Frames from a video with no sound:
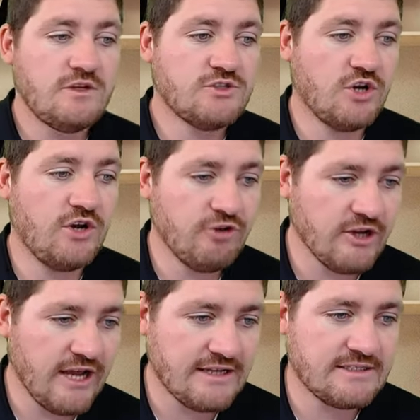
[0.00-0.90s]
So if you
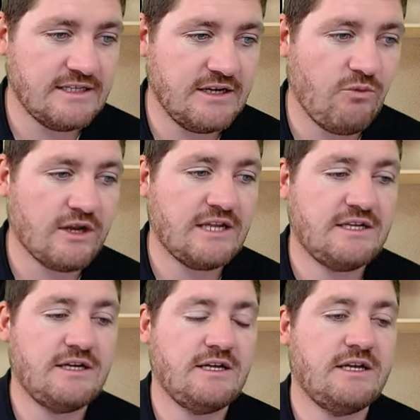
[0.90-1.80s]
look at what Rusty
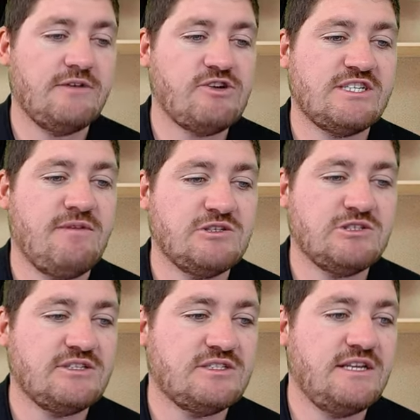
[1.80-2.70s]
Erasmus
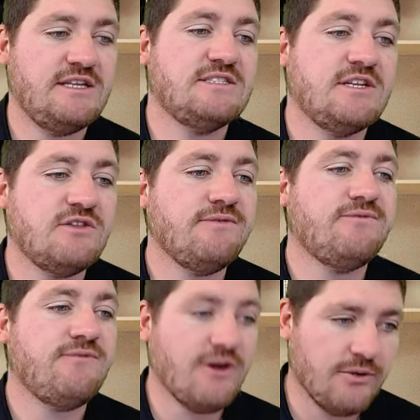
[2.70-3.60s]
had to say, he said the
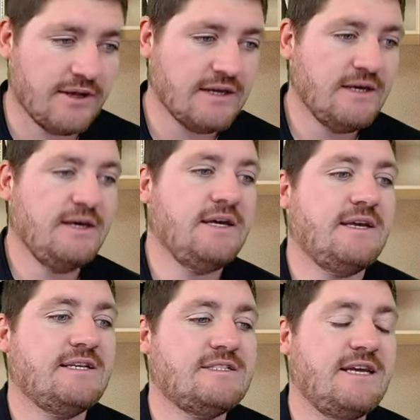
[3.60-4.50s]
following.
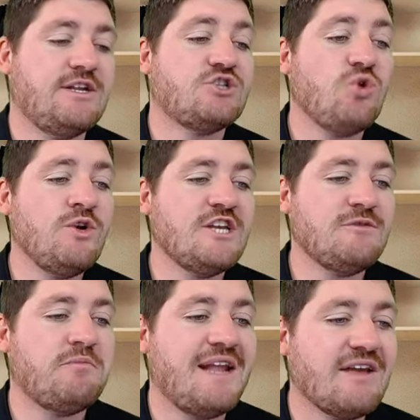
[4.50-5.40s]
He said, Jordan has
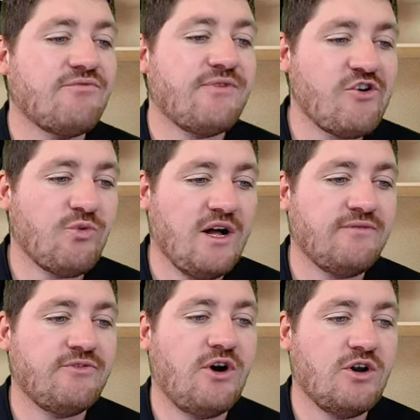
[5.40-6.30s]
been playing very well
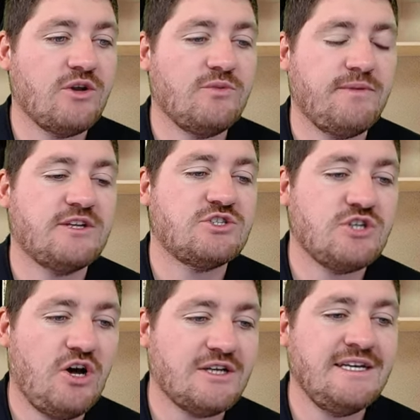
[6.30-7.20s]
for the Hollywood Bet
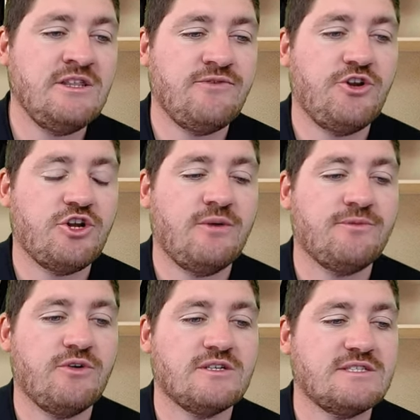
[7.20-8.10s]
Sharks in the Vodacom
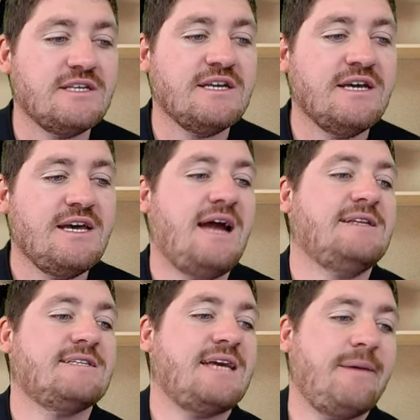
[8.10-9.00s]
URC, and
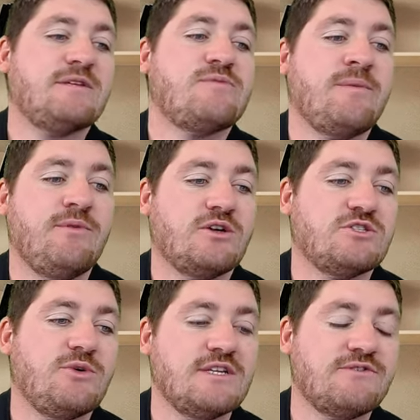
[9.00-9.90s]
he's a capped Springbok,
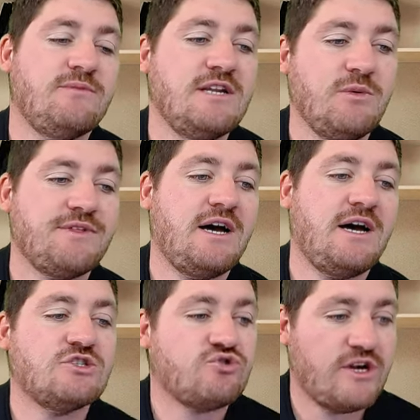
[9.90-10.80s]
so he's familiar with our
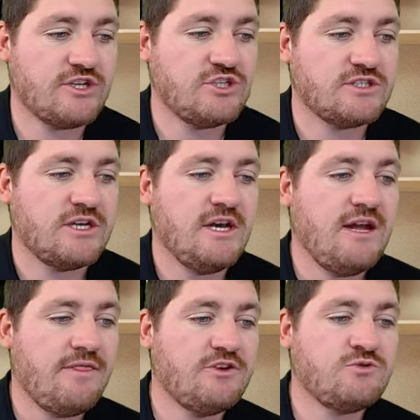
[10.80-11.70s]
structures.
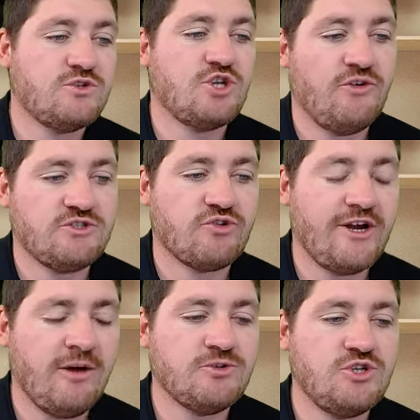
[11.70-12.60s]
This will serve as a
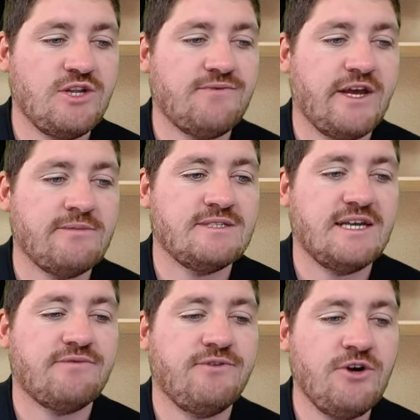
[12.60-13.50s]
great opportunity for him to
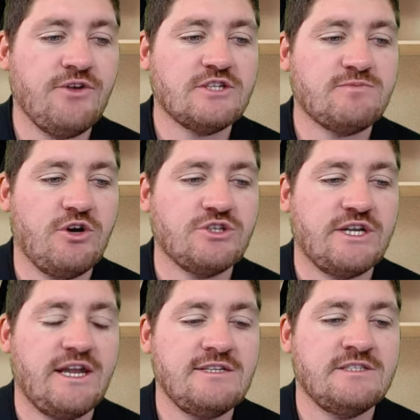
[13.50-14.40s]
get further exposure
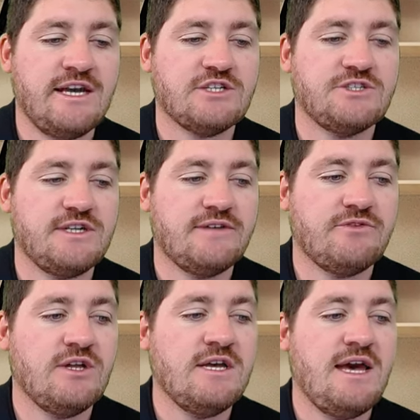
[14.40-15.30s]
at international
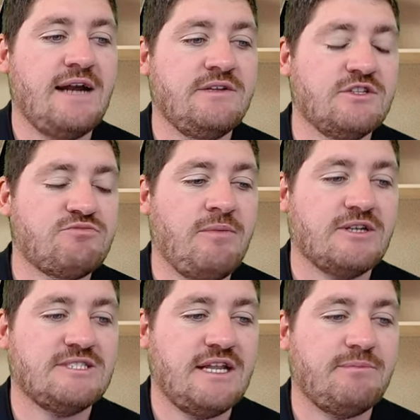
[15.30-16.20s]
level and in the Springbok
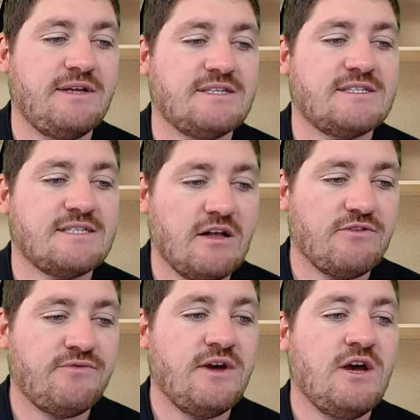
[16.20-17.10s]
setup
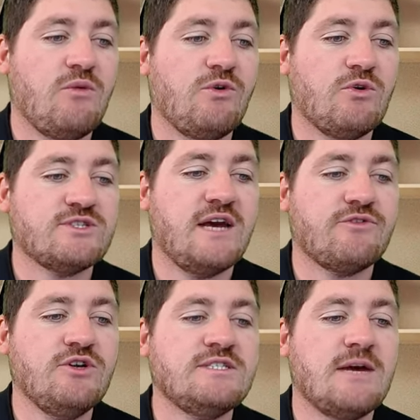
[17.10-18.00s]
itself. We also have
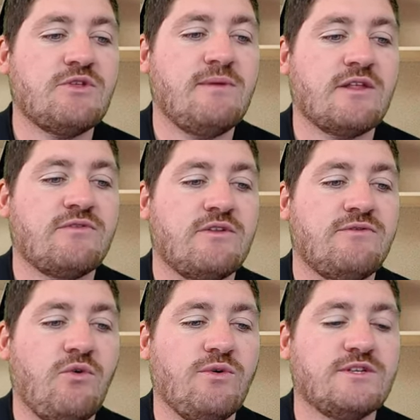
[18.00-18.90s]
good depth among
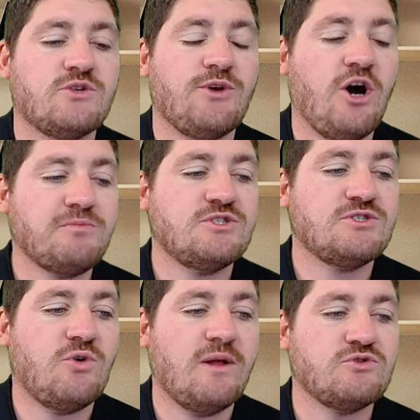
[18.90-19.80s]
forwards, so we opted to
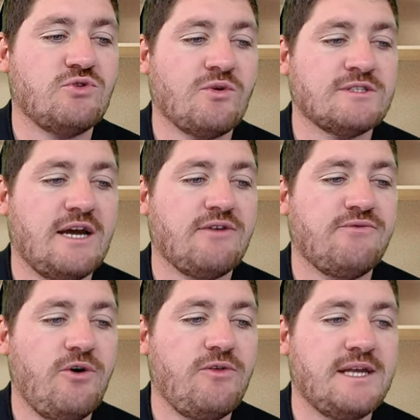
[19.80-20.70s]
call up Jordan to add
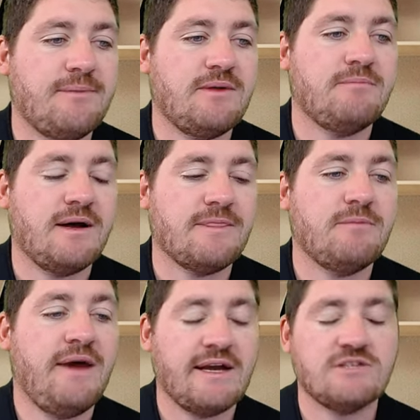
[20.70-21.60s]
further depth among the
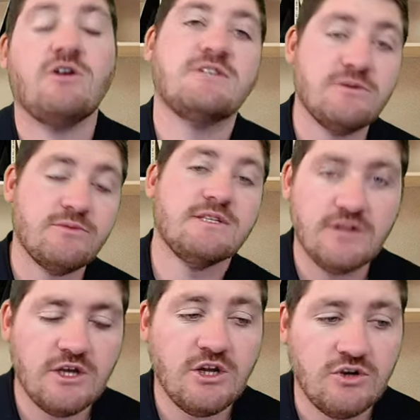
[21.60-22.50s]
backs. Obviously, we did
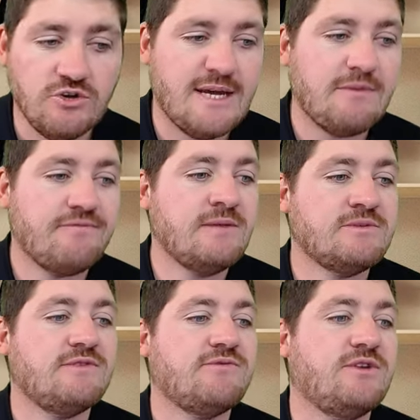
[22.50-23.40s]
lose David
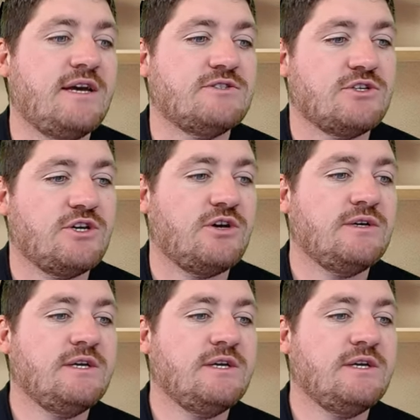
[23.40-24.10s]
Willems a few days ago.